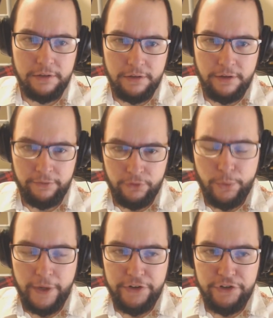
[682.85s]
of
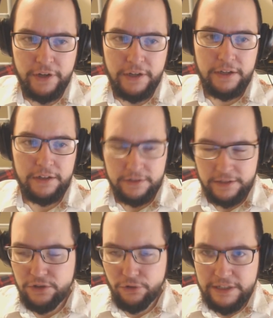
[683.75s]
Twitch, because
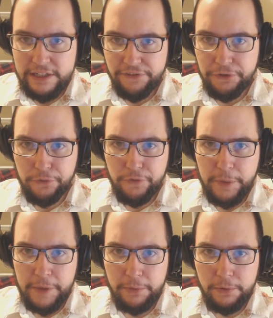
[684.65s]
it's already difficult for
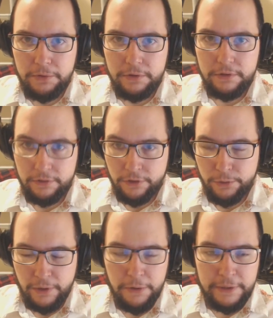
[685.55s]
people
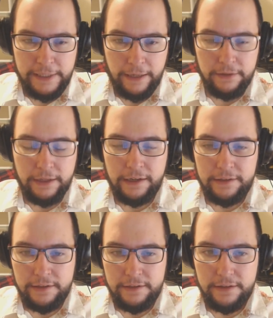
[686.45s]
who are lower down, and I
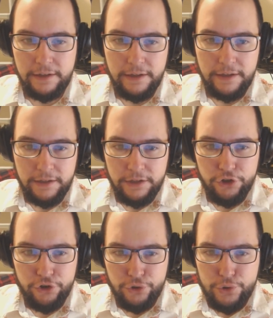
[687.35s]
think
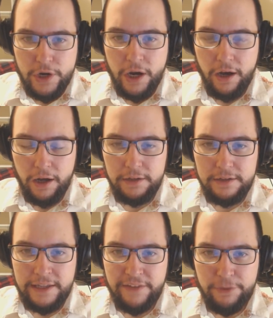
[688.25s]
you
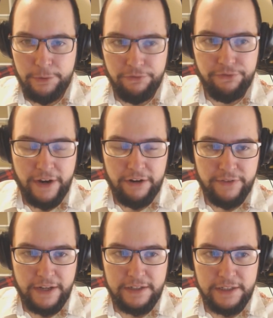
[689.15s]
can't give them an unfair
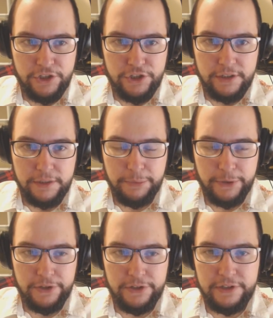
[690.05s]
advantage
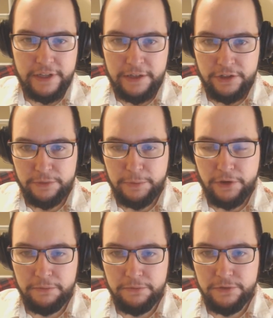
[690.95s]
because it just
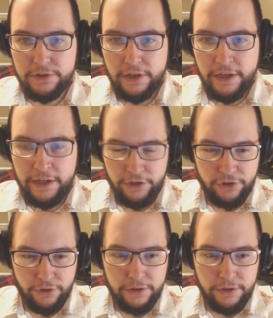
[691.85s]
becomes an issue.